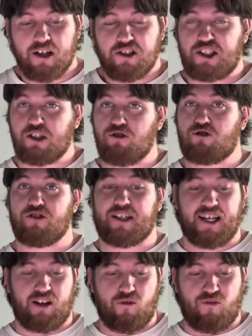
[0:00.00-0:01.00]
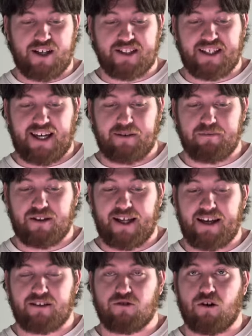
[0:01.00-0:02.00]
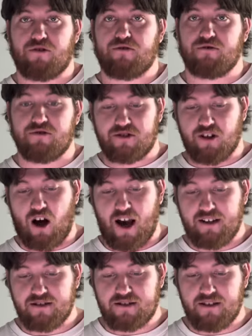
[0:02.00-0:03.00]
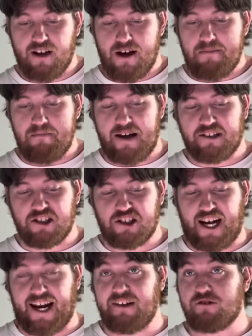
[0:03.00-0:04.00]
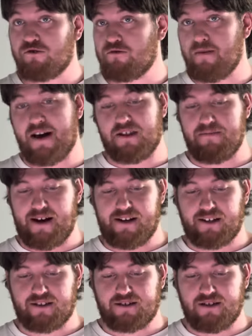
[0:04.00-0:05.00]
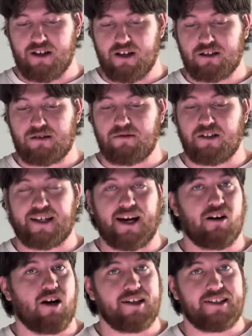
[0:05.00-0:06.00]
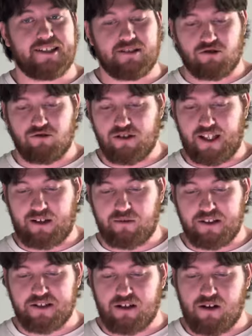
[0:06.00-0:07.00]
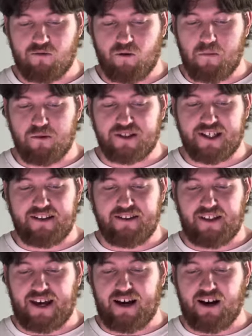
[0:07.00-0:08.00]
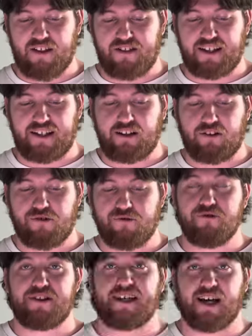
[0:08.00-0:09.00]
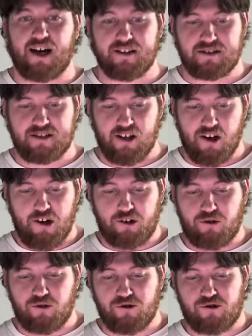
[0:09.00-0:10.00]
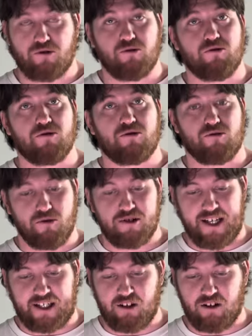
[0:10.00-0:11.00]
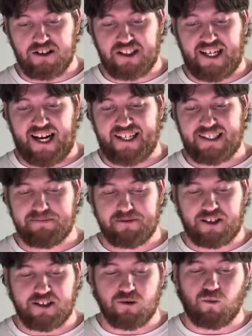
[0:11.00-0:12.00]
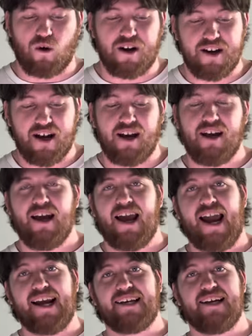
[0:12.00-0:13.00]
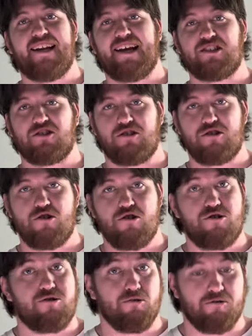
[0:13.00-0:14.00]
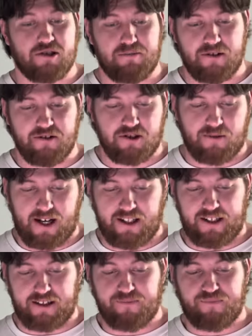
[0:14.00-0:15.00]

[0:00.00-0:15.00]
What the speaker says: Children can investigate plant growth through science, measure change through mathematics, communicate ideas through language, represent their thinking through the arts, use tools through technology, and experience wonder and connection through spirituality.